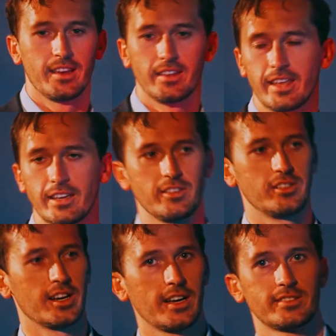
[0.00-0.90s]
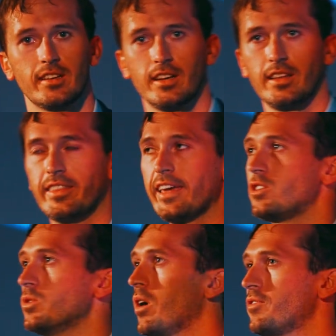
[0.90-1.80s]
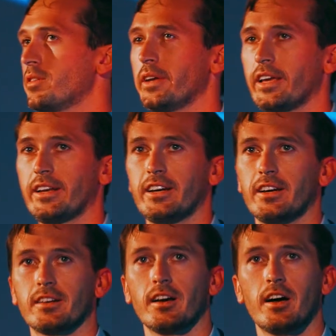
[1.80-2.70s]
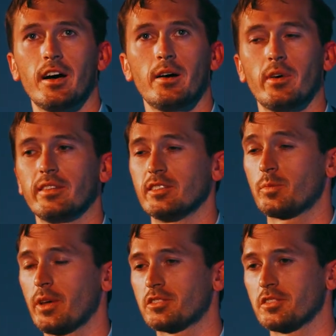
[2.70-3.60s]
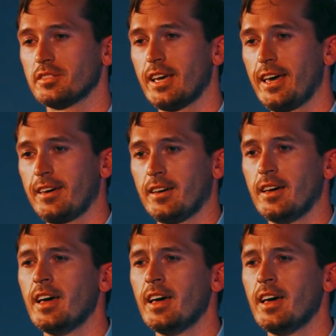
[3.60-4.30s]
Thank you, Josh, and thank you all for being here um, on this special day.